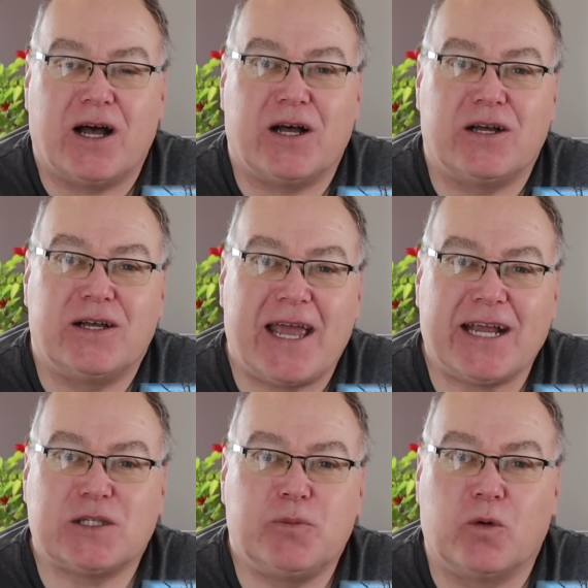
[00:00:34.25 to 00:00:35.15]
Our
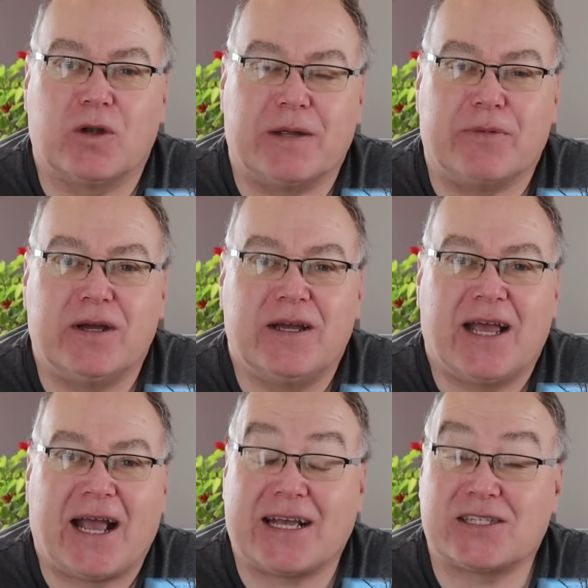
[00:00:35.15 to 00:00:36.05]
export limit
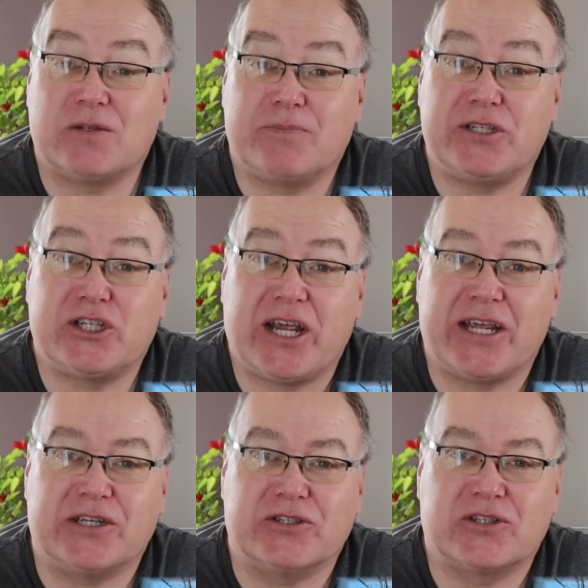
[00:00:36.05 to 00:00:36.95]
hasn't been
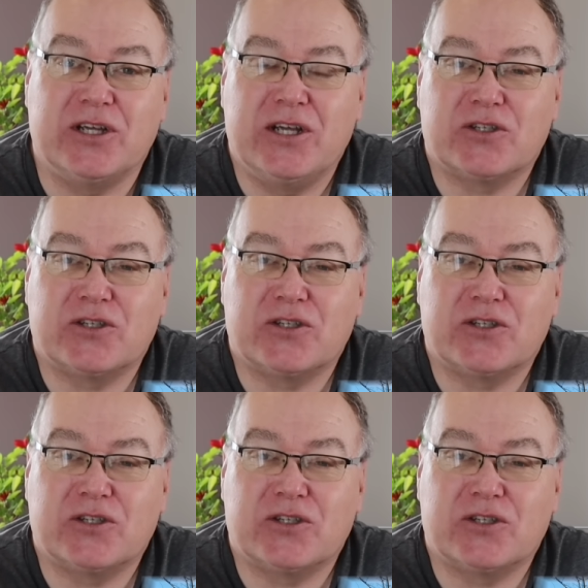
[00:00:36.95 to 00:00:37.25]
changed.